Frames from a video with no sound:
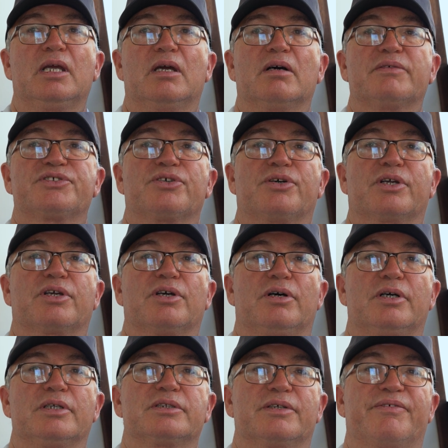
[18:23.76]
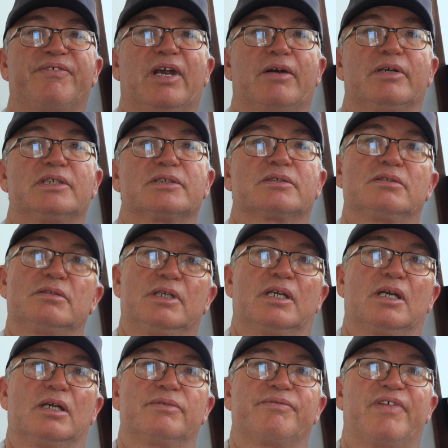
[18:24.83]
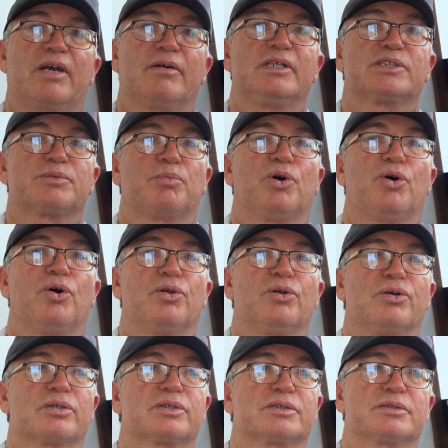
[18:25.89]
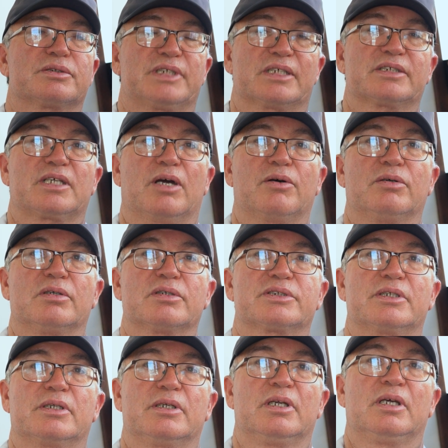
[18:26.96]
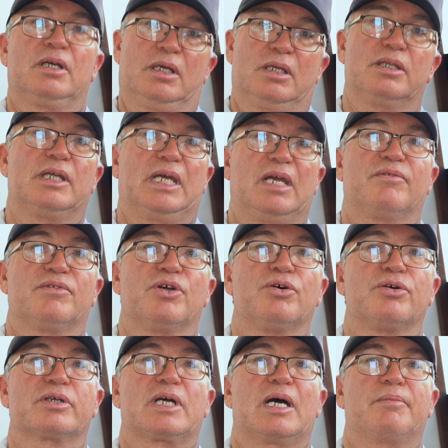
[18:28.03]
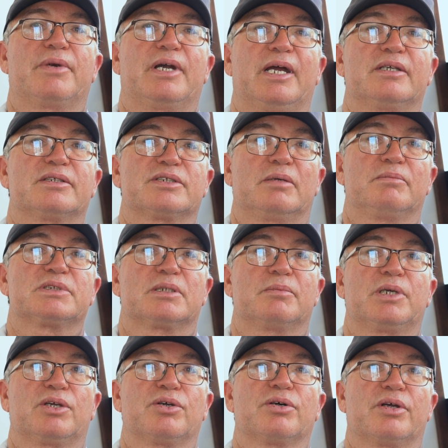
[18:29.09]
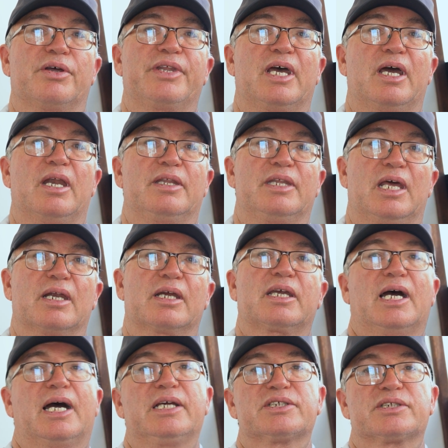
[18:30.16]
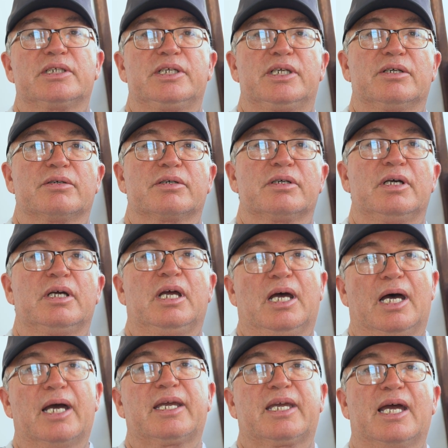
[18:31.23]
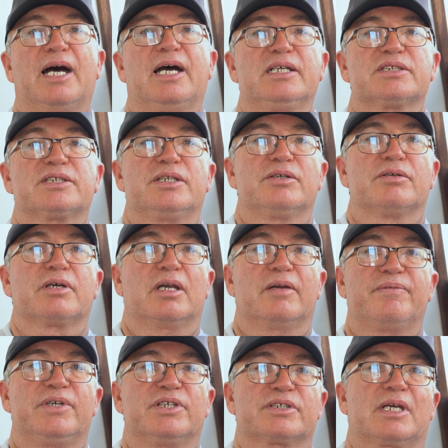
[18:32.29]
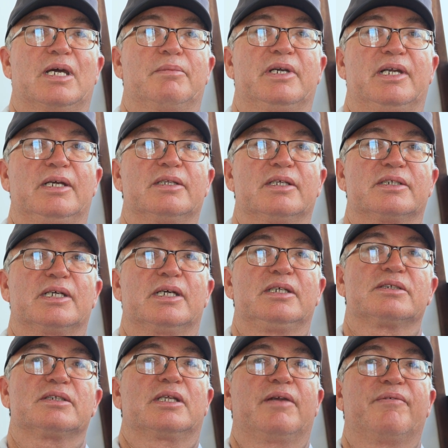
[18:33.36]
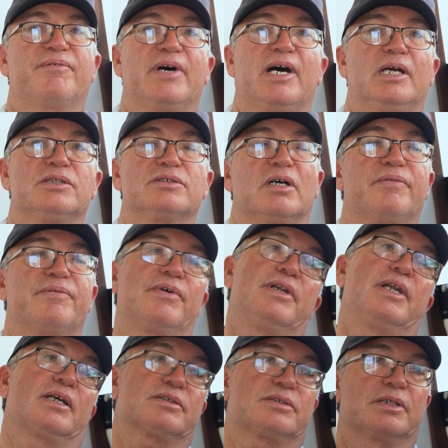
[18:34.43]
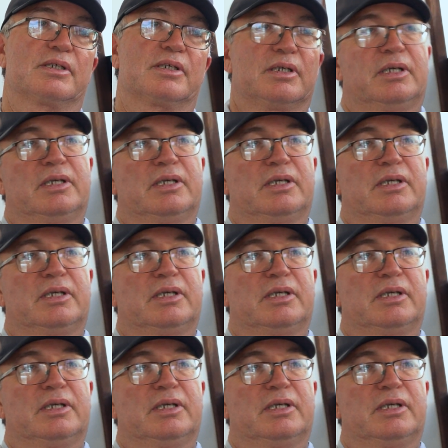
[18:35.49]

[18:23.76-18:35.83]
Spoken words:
I've sort of gone to very small hooks, 6/0 hooks, and even the hookup rate seems to be good on that. And then occasionally you'll get a fish come and eat the teaser, then fades off, and next thing